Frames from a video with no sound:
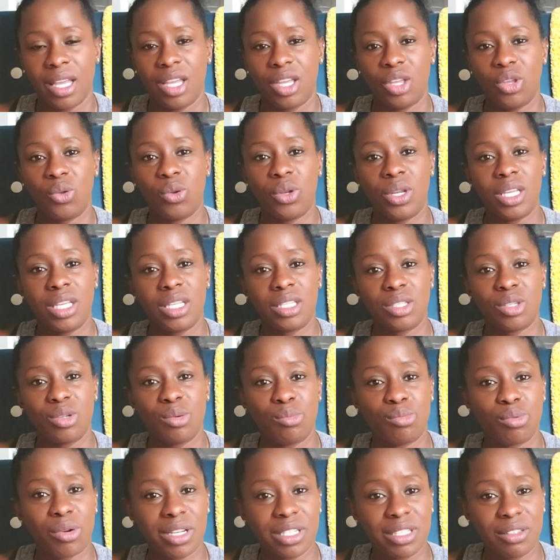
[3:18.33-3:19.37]
You need to
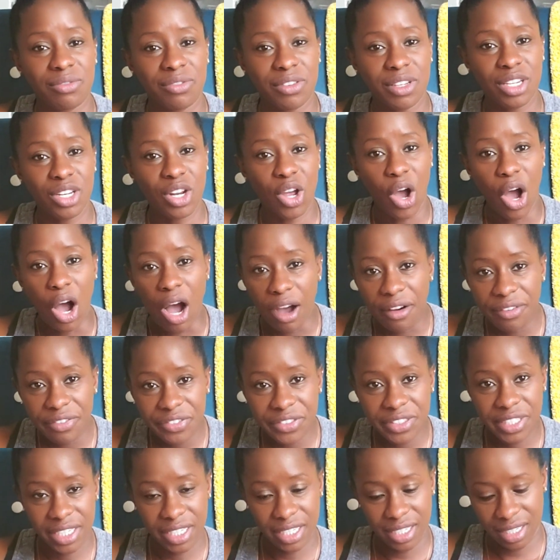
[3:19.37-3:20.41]
breastfeed
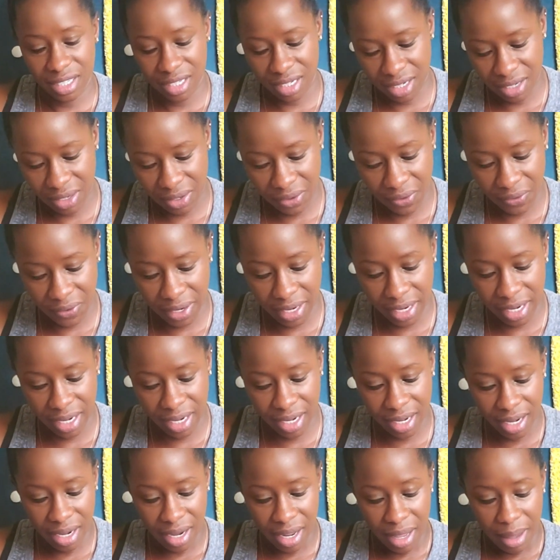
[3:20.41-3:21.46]
often,
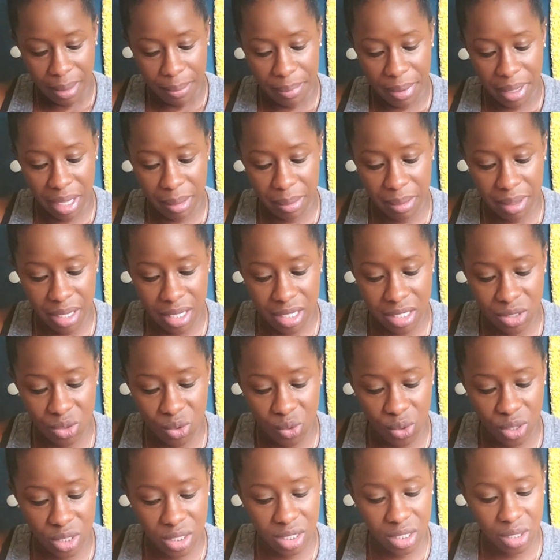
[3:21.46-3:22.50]
right? Baby is
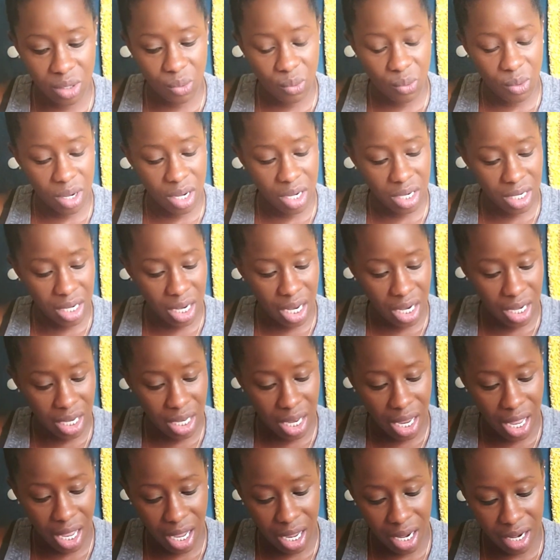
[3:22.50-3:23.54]
going to want a
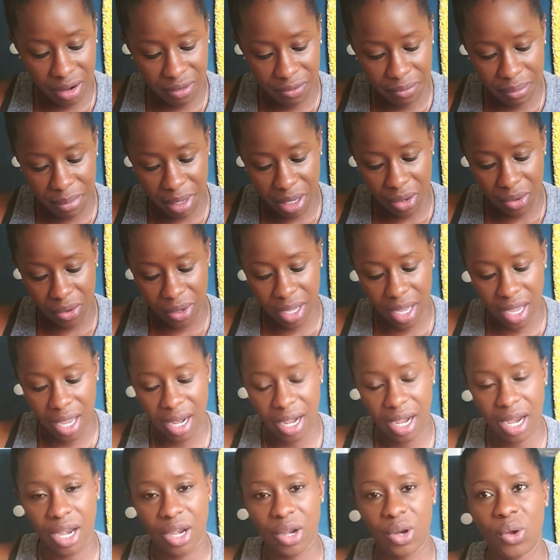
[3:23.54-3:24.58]
lot of milk,
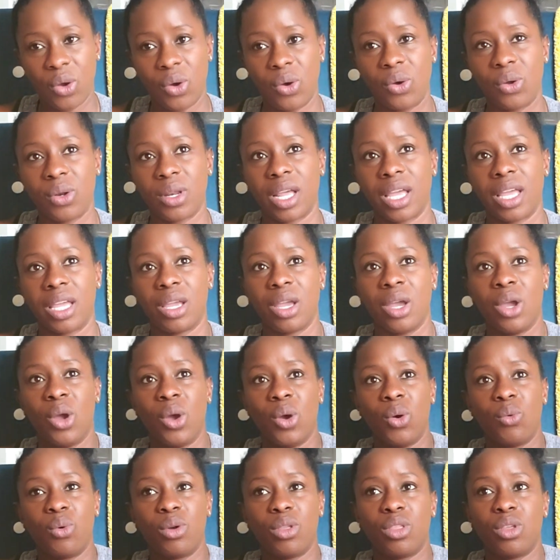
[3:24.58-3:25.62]
and I know like
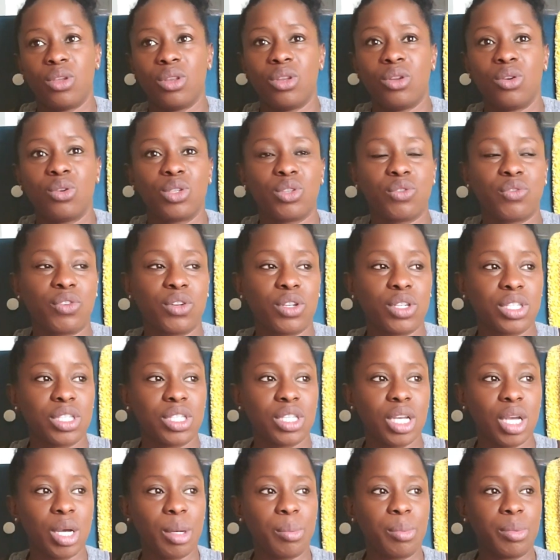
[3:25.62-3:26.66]
within those first
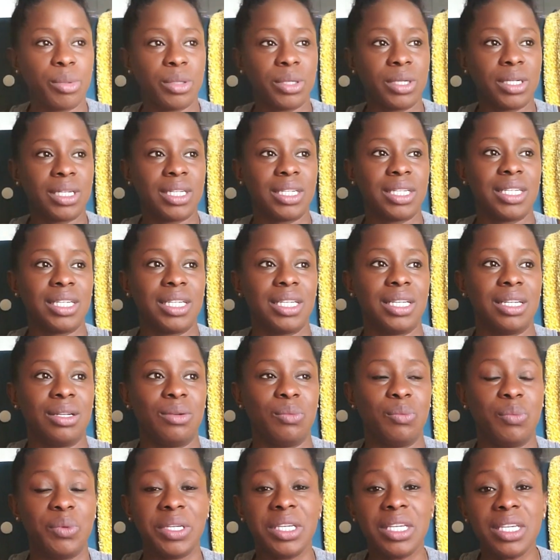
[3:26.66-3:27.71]
couple of
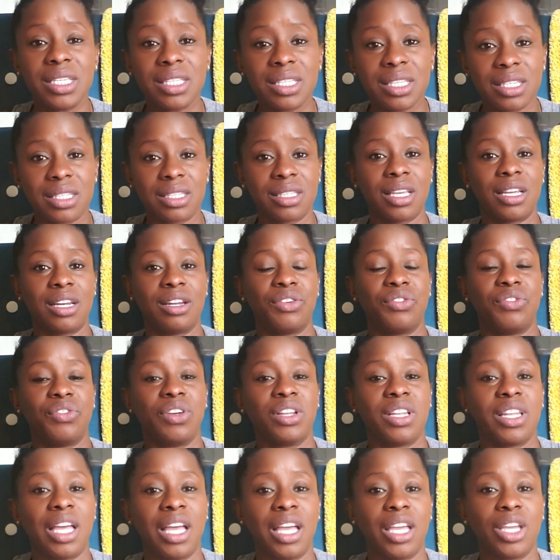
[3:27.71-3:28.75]
weeks it's gonna
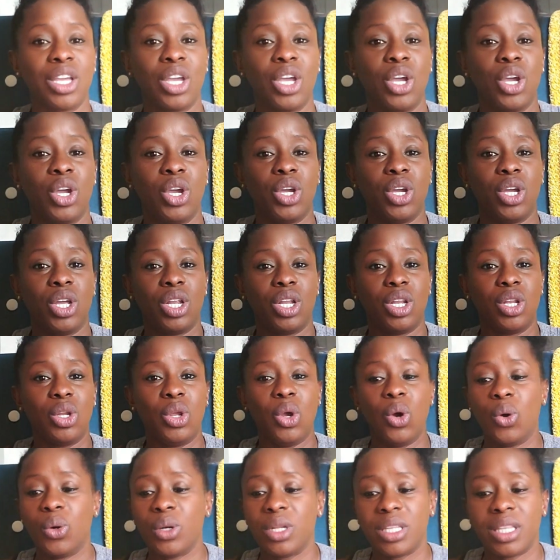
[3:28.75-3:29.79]
feel like the
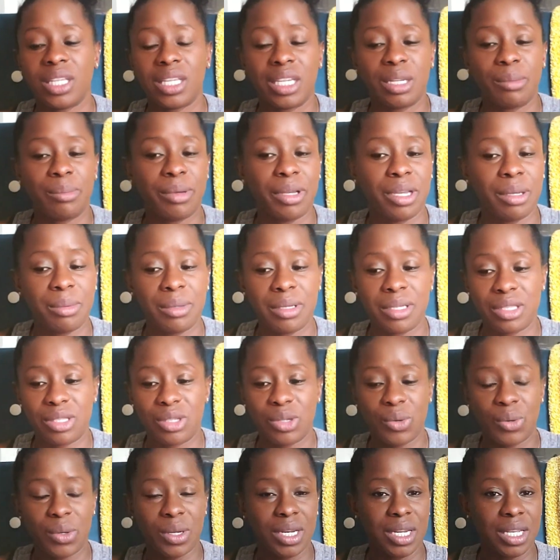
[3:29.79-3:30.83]
only thing the baby is
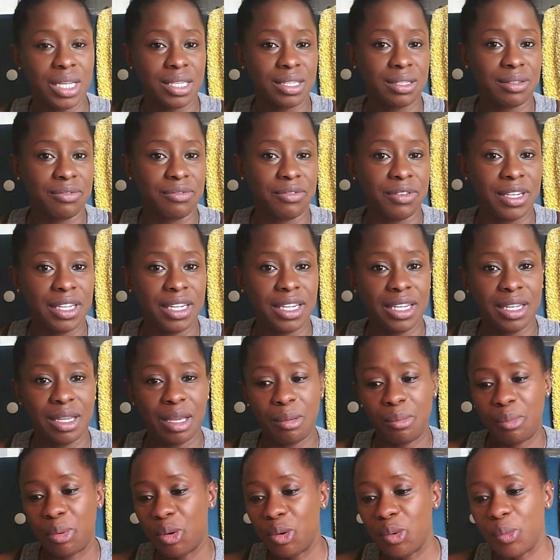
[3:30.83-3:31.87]
doing is feeding
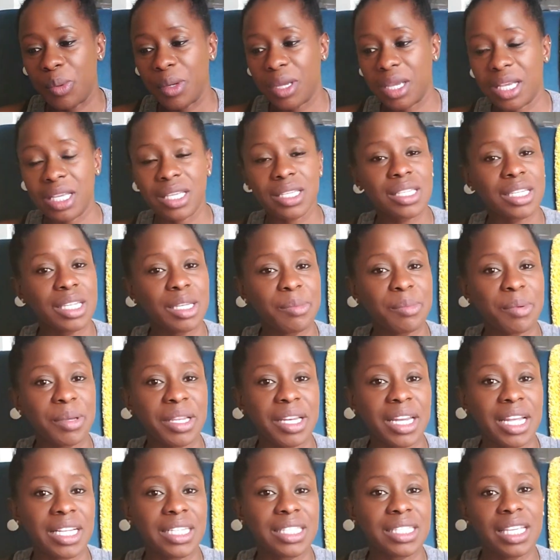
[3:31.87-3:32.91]
and pooping and sleeping.
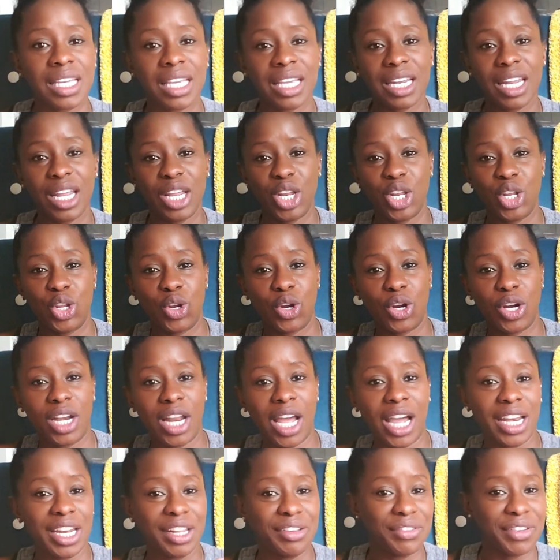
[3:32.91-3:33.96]
That's it, and you're
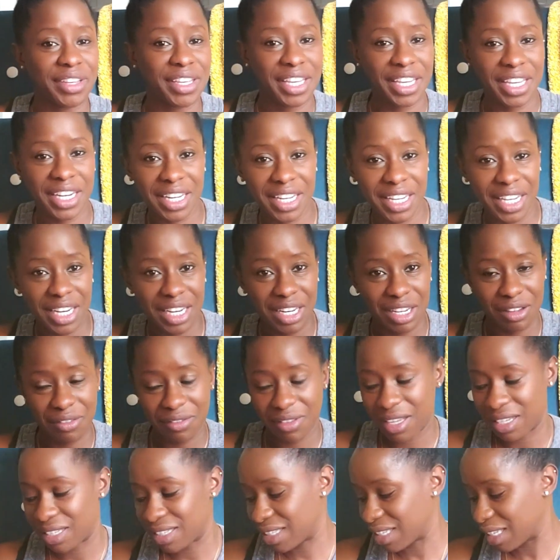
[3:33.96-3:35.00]
not even getting any of
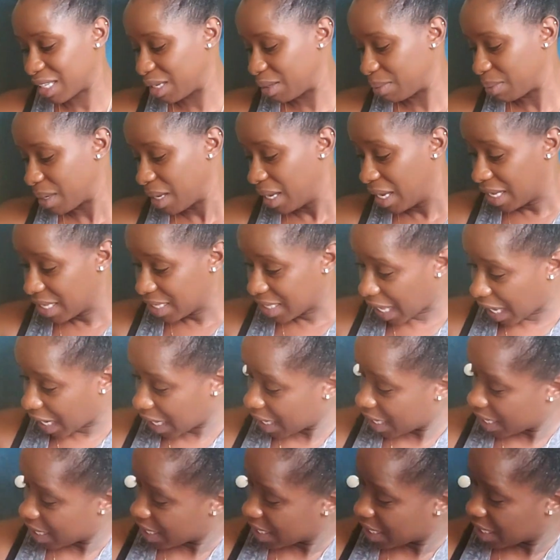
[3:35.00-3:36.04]
that sleep that
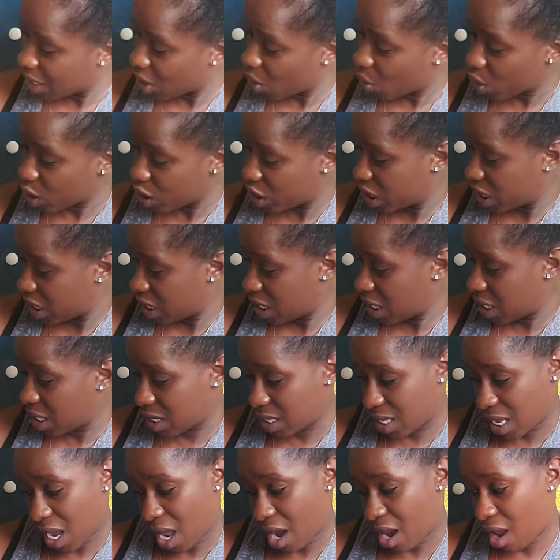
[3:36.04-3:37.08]
he or she
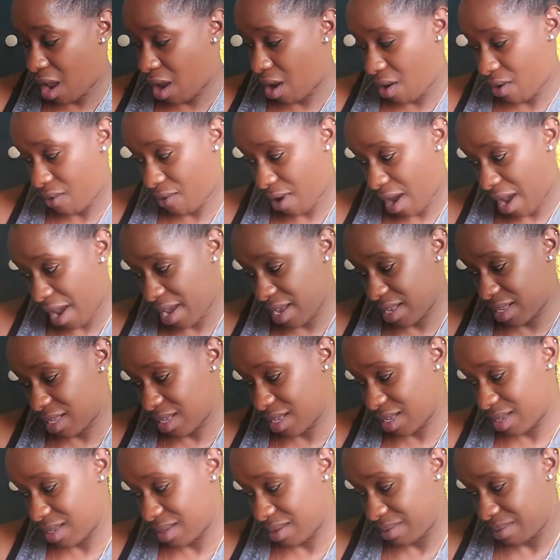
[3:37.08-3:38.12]
is getting, right?
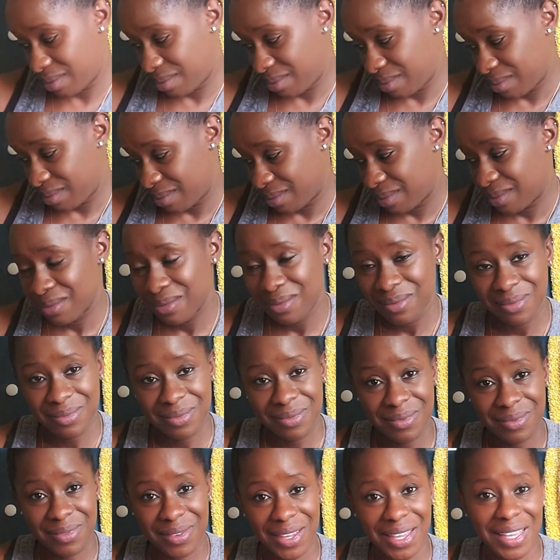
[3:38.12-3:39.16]

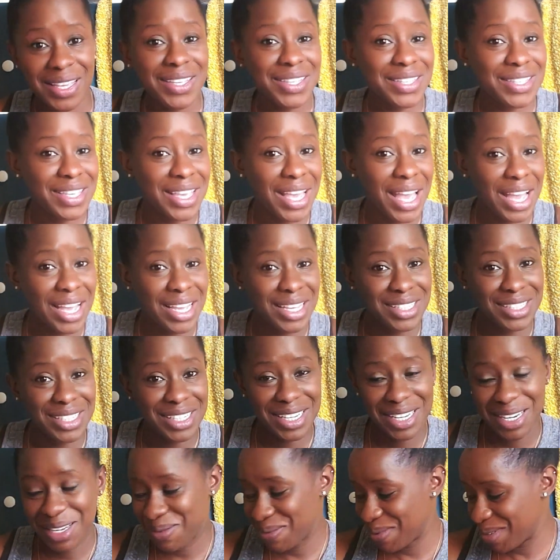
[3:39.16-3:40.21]
Let me see how he's
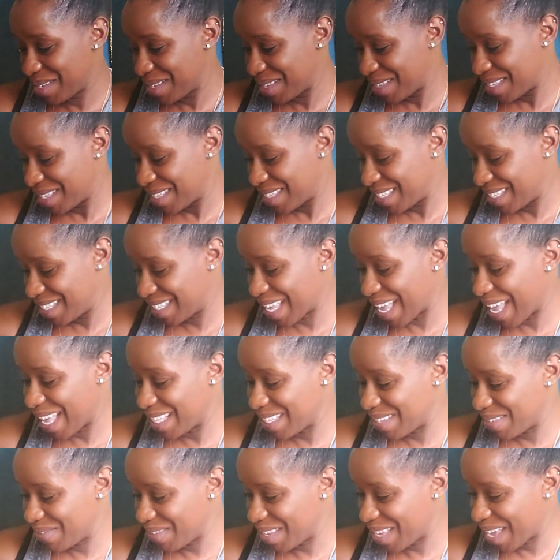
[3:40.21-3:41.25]
looking at me. He's
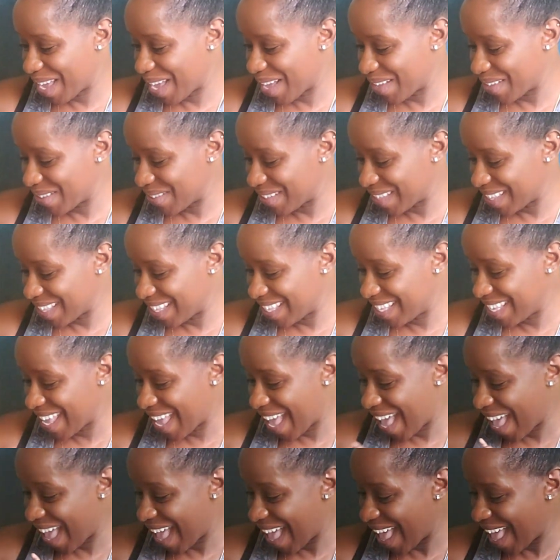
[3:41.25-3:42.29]
asking me up.
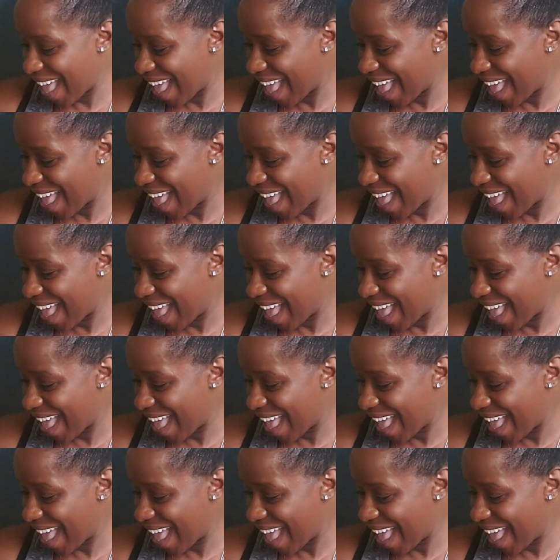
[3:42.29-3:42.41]
Yeah.